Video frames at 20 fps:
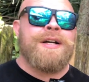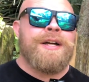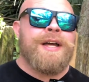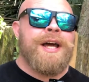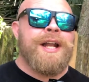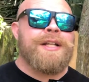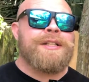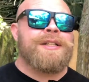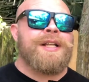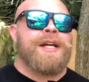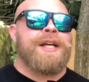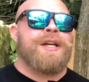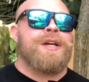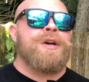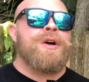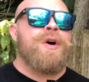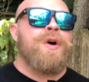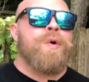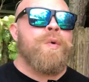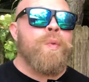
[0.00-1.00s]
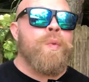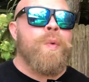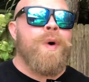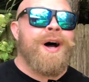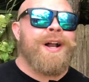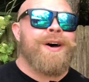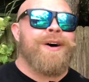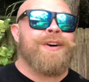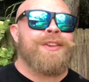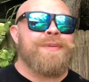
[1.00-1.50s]
And it's like,
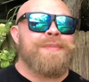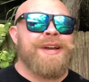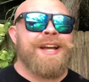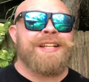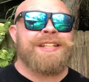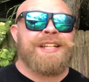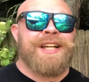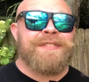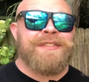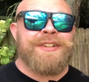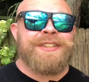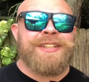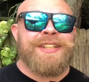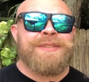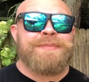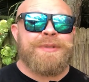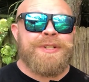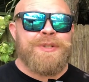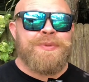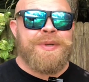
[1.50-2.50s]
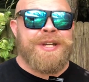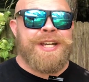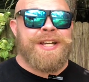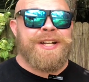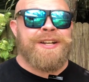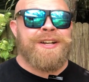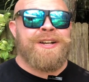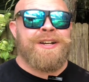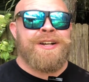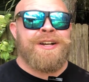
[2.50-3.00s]
what are the biggest differences
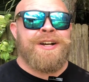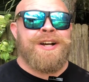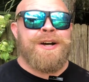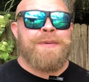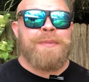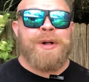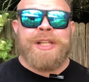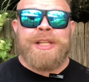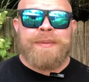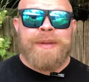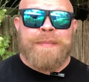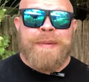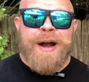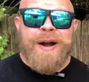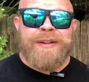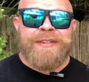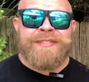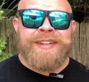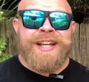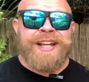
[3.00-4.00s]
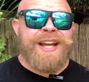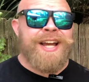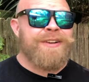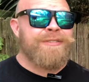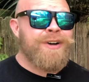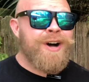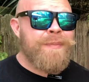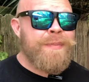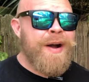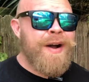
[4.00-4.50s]
between multiply powerlifting and
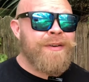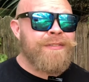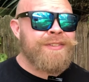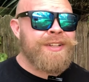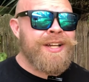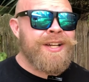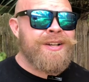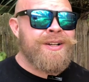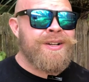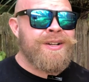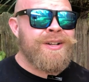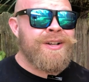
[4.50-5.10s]
raw powerlifting?